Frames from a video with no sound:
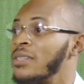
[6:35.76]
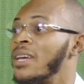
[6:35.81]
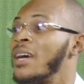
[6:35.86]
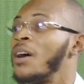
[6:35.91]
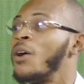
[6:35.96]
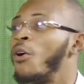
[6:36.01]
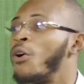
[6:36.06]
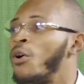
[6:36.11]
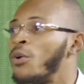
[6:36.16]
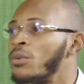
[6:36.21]
they
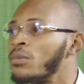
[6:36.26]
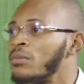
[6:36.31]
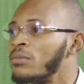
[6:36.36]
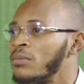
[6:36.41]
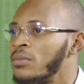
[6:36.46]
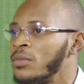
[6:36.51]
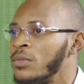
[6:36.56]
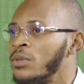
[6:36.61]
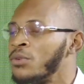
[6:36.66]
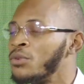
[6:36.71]
are all
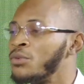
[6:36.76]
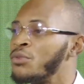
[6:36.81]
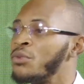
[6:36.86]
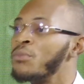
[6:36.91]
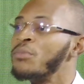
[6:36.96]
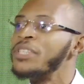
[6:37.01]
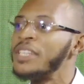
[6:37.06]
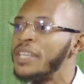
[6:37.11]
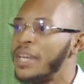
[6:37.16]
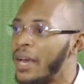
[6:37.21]

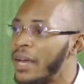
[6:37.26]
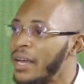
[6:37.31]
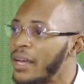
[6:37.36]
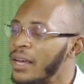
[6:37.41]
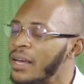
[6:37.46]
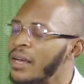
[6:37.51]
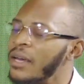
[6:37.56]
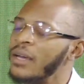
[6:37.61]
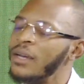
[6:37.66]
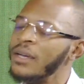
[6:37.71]
groomed here,
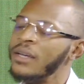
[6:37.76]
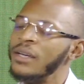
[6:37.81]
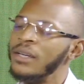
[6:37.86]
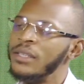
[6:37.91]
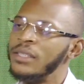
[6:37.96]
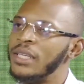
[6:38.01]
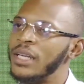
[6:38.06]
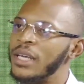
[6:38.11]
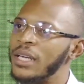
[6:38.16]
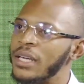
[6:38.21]
mm.
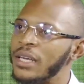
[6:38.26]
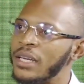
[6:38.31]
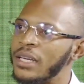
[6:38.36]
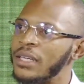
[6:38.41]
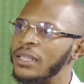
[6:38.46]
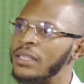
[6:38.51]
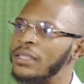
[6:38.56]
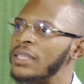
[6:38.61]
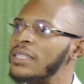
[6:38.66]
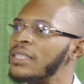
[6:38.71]

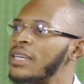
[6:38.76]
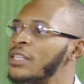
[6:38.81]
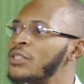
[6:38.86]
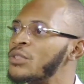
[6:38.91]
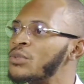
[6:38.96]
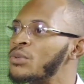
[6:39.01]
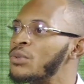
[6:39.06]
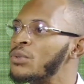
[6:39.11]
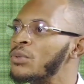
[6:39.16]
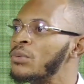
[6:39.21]
they they
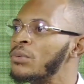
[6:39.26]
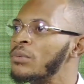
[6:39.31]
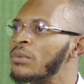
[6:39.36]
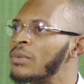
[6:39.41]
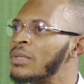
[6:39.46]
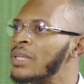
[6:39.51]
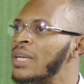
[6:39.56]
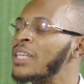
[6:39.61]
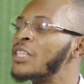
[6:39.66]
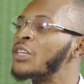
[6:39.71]
tend to
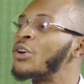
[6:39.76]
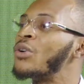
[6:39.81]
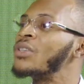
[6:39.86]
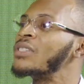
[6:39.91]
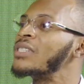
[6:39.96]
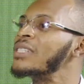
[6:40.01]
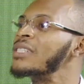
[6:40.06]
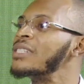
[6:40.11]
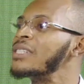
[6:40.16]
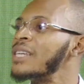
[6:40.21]
gain
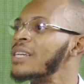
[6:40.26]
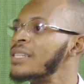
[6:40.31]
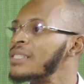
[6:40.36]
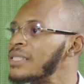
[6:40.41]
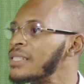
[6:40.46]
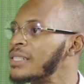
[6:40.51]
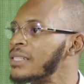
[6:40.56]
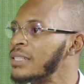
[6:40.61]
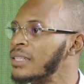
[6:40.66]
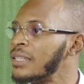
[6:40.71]

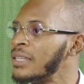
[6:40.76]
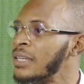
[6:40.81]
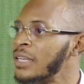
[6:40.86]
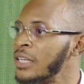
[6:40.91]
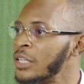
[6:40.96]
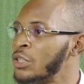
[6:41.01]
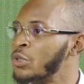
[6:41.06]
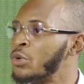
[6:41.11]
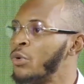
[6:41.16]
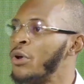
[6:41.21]
consistency
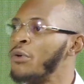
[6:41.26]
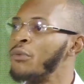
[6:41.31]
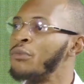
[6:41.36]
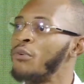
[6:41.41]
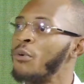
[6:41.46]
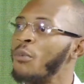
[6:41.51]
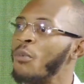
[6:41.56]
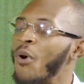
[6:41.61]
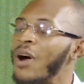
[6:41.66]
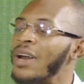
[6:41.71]
in growing
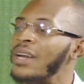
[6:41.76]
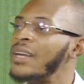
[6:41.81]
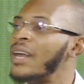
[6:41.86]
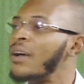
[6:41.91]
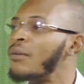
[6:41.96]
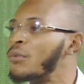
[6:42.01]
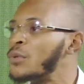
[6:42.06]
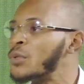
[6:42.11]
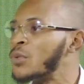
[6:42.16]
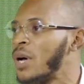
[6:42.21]
from one
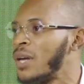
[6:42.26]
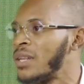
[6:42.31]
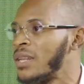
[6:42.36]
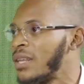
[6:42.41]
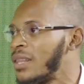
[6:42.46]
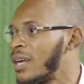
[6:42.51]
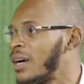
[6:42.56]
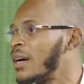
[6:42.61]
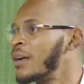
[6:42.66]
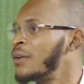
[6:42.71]
level to
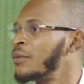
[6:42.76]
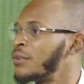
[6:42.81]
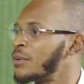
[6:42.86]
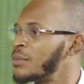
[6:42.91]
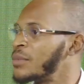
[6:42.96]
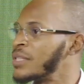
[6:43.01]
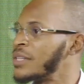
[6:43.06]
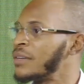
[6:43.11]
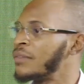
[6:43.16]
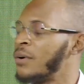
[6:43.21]
another,
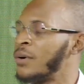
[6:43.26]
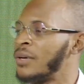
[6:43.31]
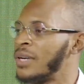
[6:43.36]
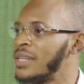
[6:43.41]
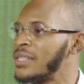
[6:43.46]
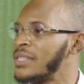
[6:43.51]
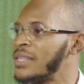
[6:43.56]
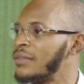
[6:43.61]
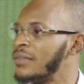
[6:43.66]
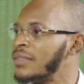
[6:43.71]
from
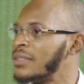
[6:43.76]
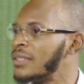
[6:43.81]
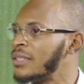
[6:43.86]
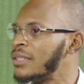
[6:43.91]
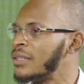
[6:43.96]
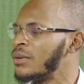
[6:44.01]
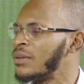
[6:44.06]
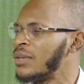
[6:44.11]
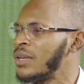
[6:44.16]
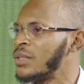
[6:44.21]
under
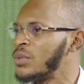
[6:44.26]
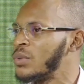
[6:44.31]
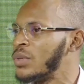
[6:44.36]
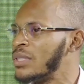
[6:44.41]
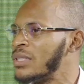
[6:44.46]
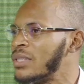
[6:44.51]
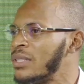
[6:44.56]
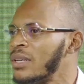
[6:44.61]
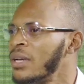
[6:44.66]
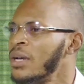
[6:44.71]
17, under
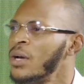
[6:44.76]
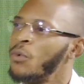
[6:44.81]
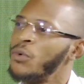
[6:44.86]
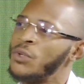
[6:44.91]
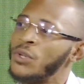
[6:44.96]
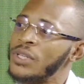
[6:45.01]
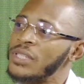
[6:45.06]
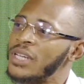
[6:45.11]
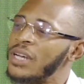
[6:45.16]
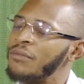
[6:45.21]
20.
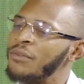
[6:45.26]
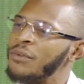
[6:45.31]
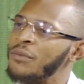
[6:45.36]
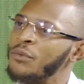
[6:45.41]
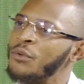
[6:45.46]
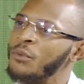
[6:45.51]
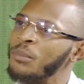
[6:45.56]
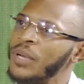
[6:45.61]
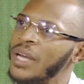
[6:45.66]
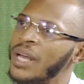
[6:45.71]
We just have a
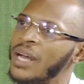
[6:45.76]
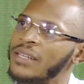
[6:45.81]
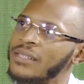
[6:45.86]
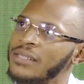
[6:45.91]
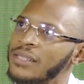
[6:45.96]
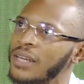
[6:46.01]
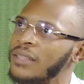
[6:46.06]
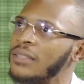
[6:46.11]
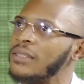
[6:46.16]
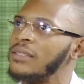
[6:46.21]
few
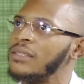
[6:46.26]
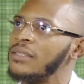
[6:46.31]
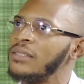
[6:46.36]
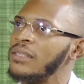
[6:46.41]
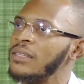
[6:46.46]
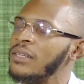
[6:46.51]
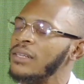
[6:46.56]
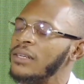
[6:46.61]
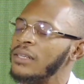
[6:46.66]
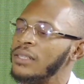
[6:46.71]
players that
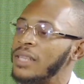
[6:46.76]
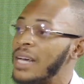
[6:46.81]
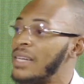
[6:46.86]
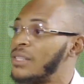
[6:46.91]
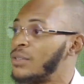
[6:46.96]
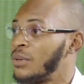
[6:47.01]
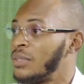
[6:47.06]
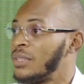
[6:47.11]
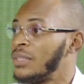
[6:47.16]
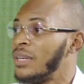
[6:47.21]

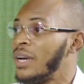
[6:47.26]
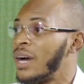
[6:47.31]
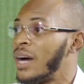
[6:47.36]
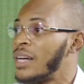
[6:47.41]
that's on the